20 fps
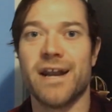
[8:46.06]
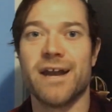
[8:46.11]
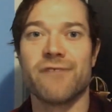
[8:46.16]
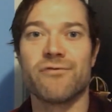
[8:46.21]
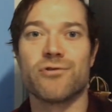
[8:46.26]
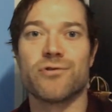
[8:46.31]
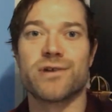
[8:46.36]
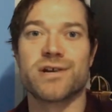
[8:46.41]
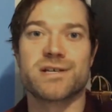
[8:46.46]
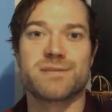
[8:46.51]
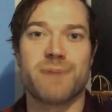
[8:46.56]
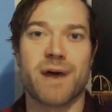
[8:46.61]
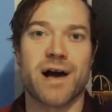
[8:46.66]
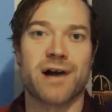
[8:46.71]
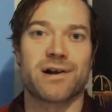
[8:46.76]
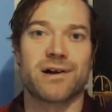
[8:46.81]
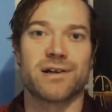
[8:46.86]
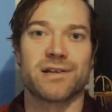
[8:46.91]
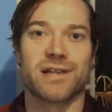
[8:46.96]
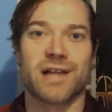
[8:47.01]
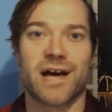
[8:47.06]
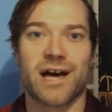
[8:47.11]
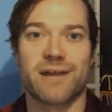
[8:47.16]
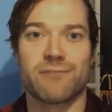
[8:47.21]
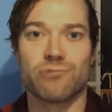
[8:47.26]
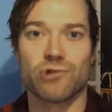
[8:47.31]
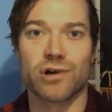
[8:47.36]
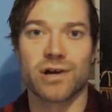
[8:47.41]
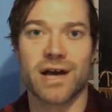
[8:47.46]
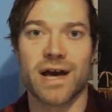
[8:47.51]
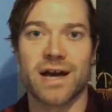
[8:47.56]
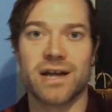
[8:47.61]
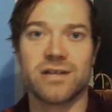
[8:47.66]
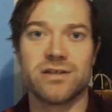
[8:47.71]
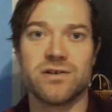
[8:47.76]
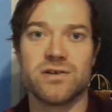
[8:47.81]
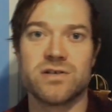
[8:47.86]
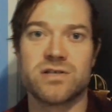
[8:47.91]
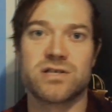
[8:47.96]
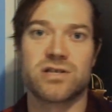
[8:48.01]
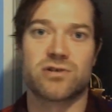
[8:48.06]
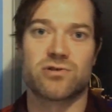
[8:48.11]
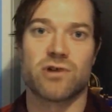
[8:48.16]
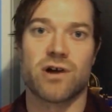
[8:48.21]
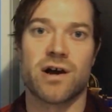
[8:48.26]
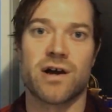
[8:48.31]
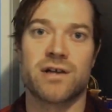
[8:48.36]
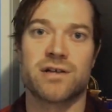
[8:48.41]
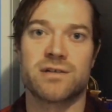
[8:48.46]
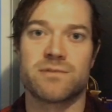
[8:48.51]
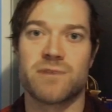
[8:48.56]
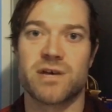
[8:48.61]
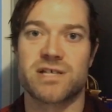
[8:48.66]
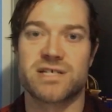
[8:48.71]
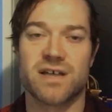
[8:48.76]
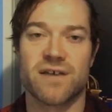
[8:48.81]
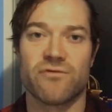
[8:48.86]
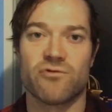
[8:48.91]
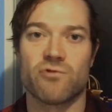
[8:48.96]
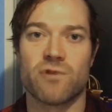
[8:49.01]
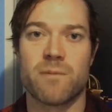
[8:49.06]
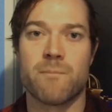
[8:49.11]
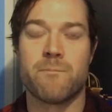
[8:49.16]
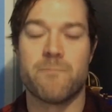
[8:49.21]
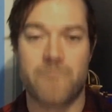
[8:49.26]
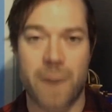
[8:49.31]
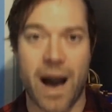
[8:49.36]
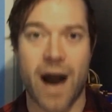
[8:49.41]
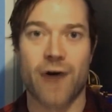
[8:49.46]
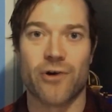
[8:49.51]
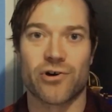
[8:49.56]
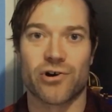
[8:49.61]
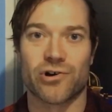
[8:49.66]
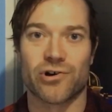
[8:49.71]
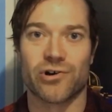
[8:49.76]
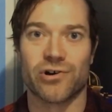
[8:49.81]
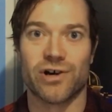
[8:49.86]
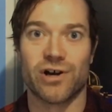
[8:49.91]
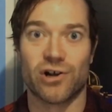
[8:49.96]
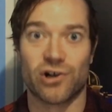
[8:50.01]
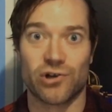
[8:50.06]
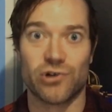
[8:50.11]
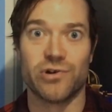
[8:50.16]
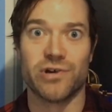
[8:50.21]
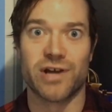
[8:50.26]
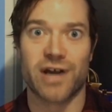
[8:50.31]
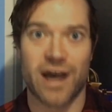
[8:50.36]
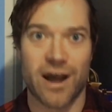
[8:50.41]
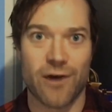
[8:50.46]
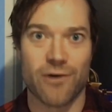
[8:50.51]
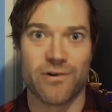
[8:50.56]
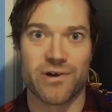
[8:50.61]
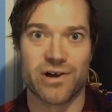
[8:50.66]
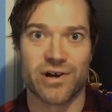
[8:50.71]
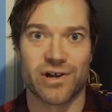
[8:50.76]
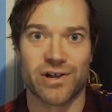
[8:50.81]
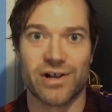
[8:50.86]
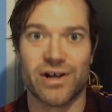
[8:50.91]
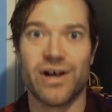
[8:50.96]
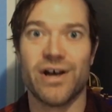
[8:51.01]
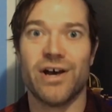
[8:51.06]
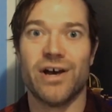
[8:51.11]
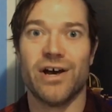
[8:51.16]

and everyone is back on land. Morgana uses the trident and makes everyone bow to her, including Ariel.